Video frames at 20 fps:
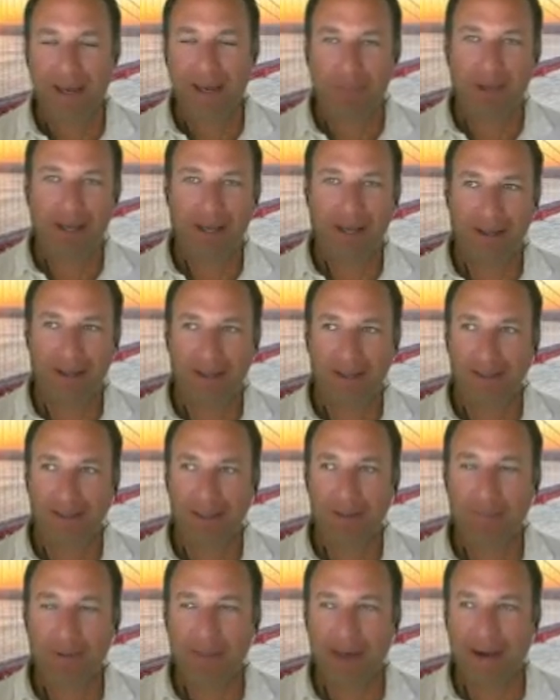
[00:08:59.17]
keeping
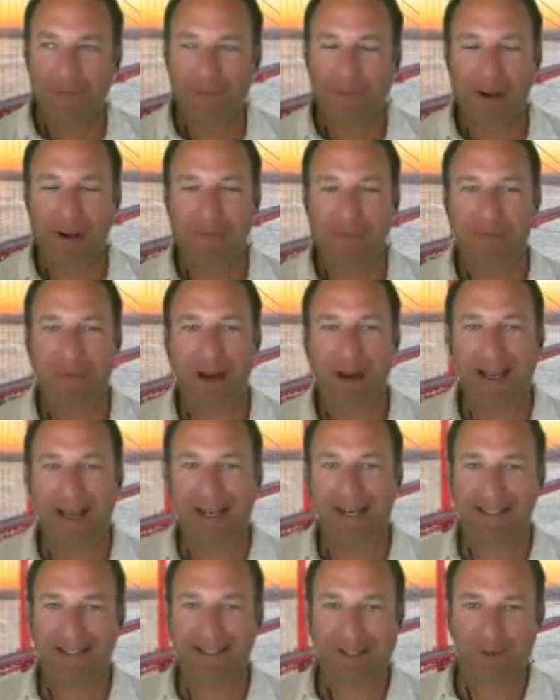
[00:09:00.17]
that frame of
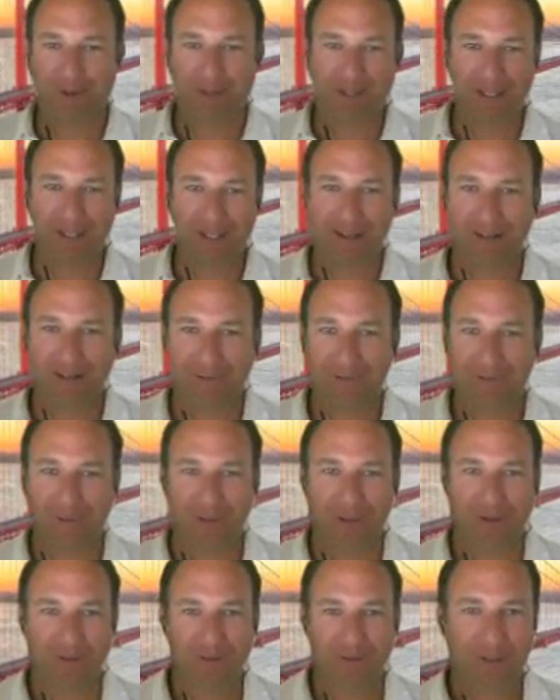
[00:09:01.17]
mind is interesting
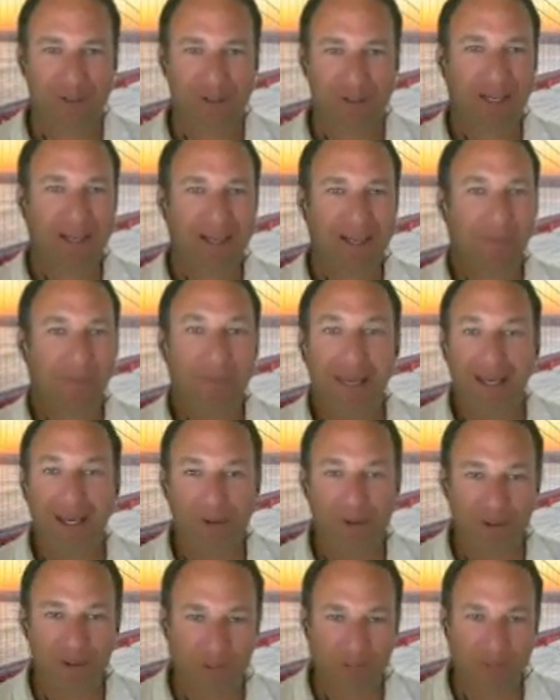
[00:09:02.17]
for somebody like me
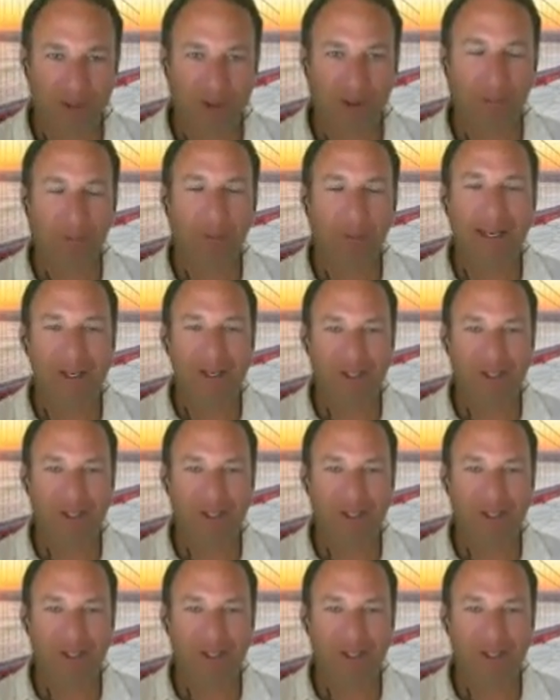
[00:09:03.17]
who's on the